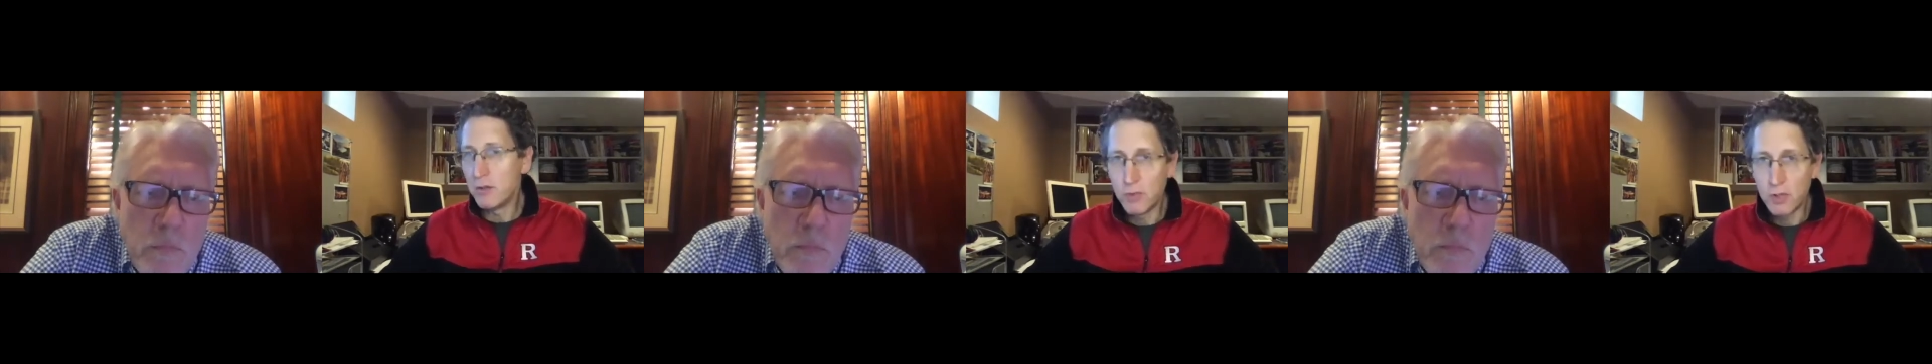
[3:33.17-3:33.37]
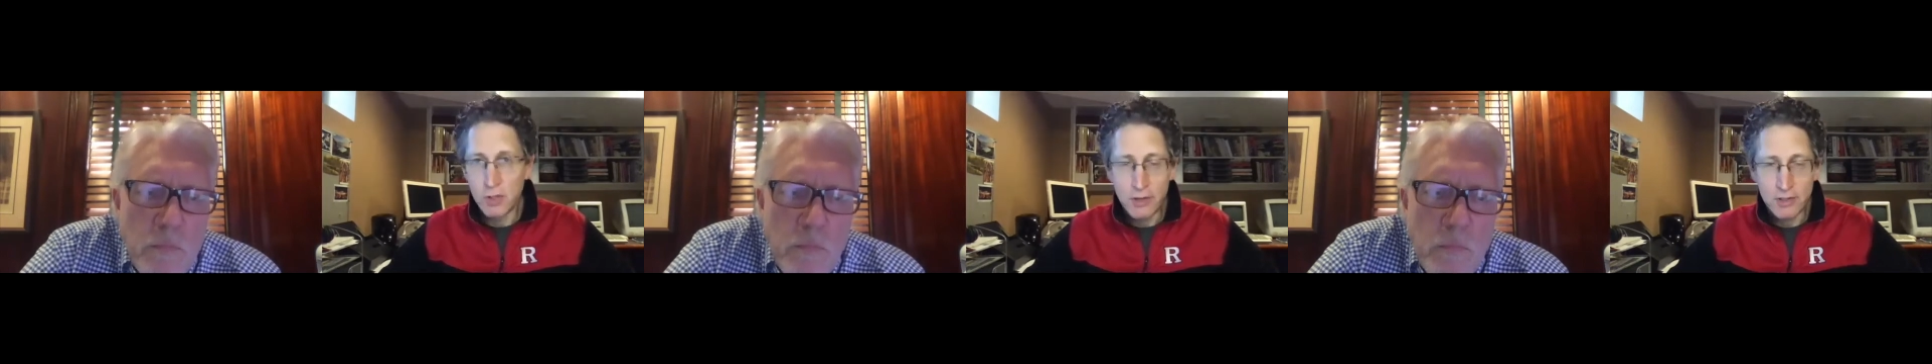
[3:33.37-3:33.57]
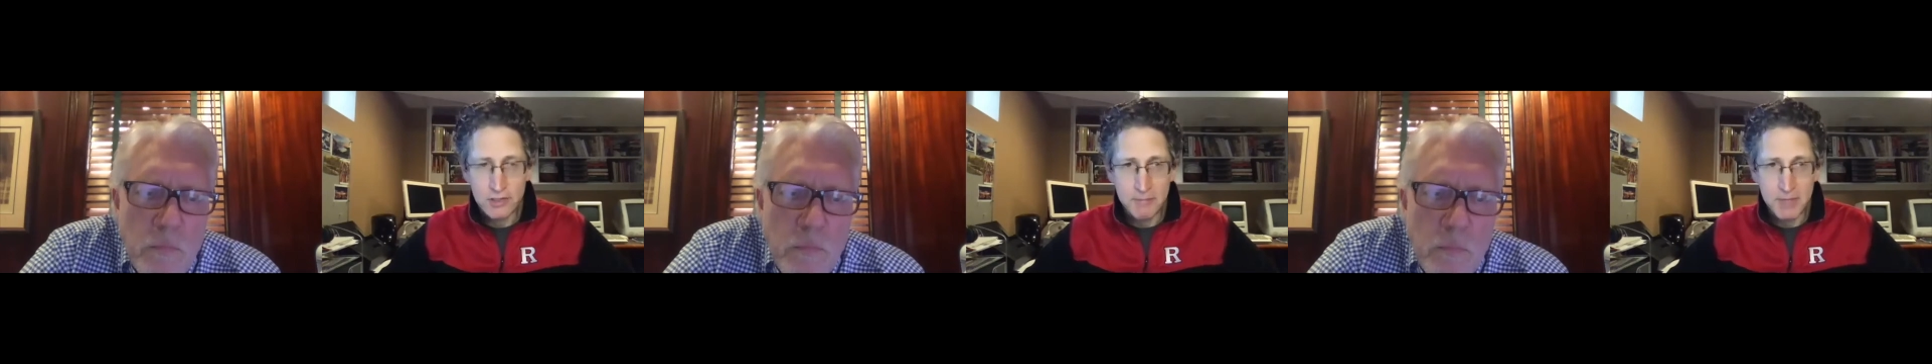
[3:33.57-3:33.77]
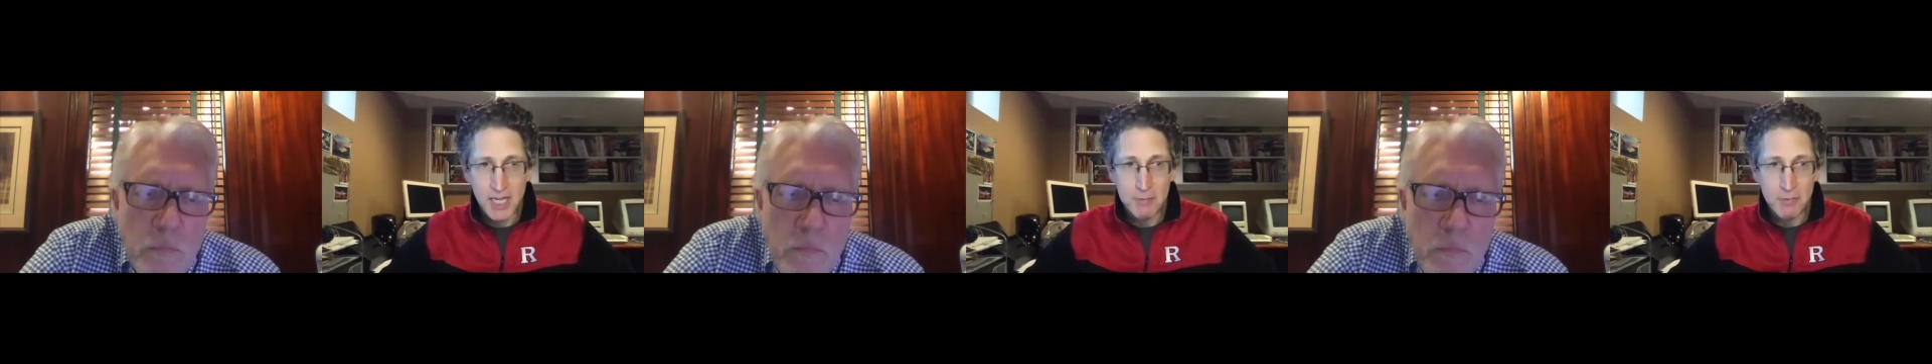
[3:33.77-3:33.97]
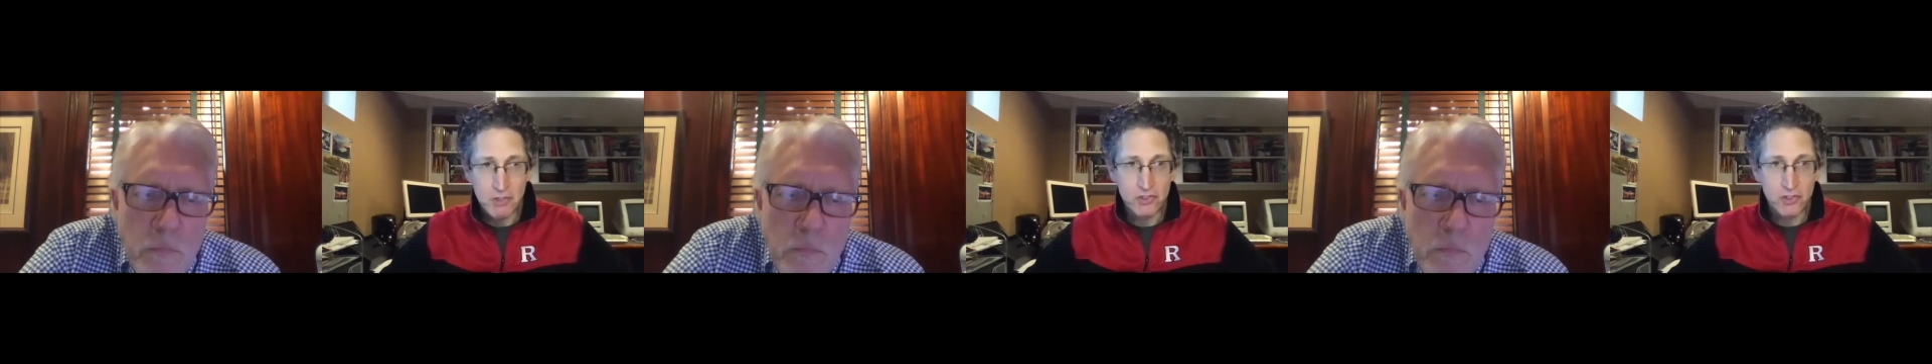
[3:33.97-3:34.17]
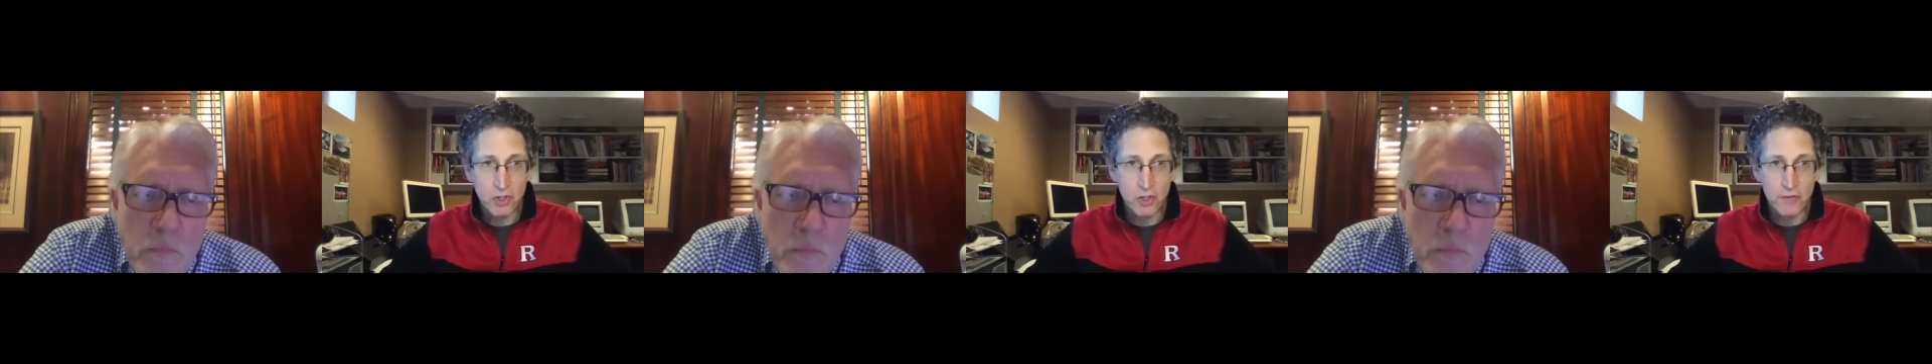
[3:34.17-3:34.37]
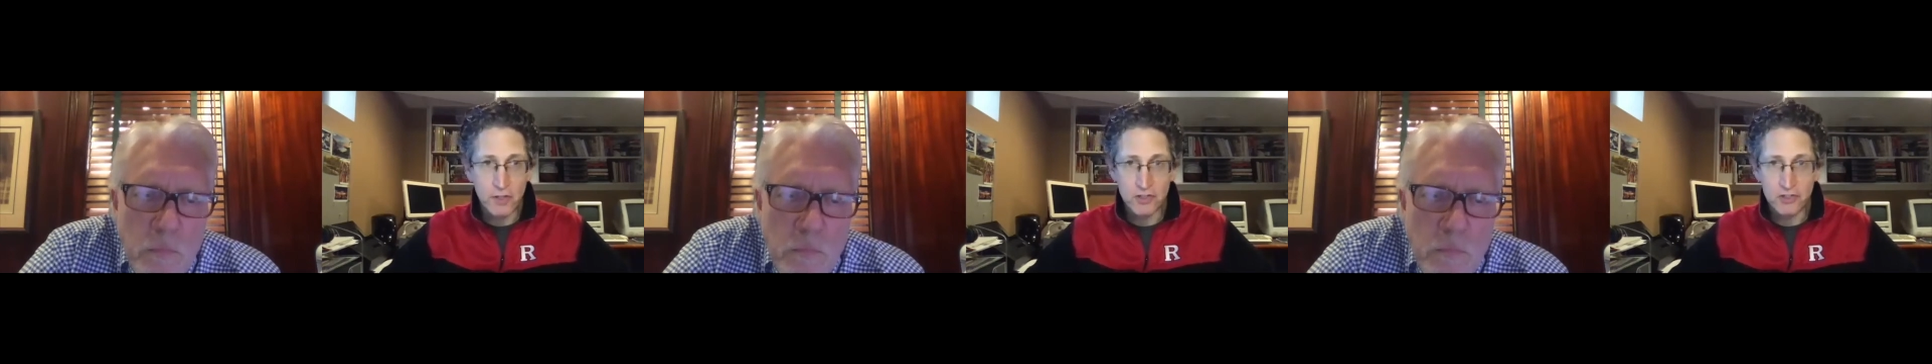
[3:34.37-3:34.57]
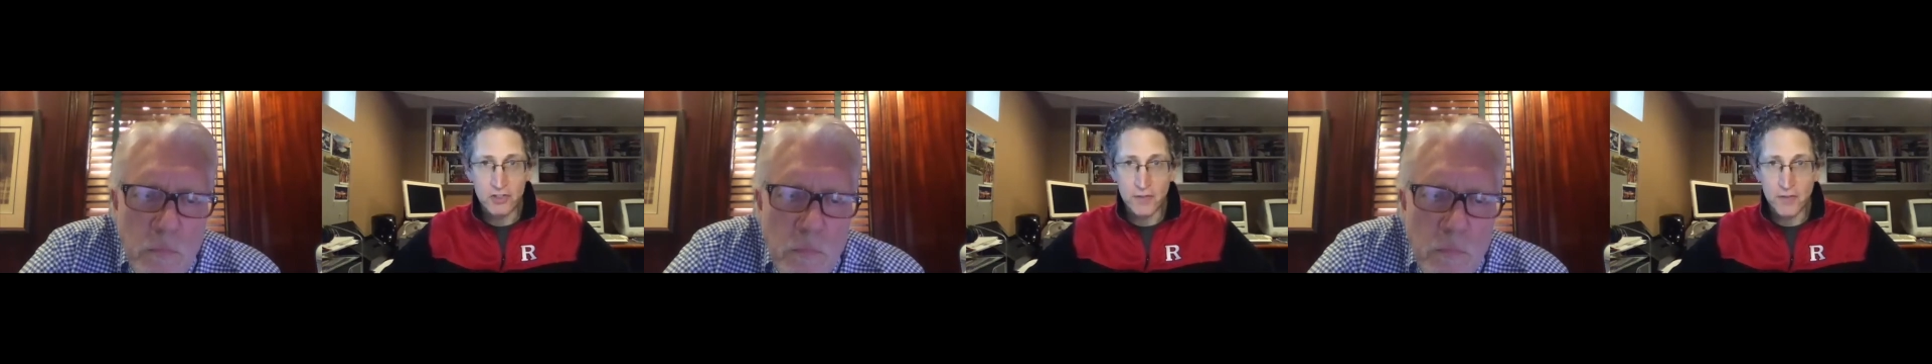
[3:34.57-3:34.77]
would also become a
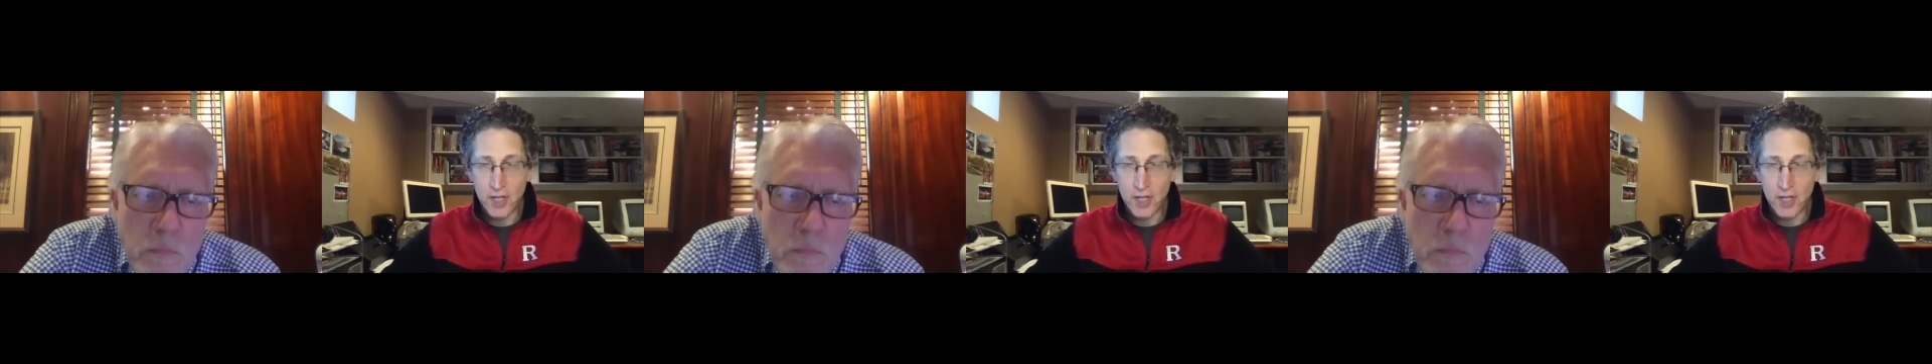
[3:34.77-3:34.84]
service if it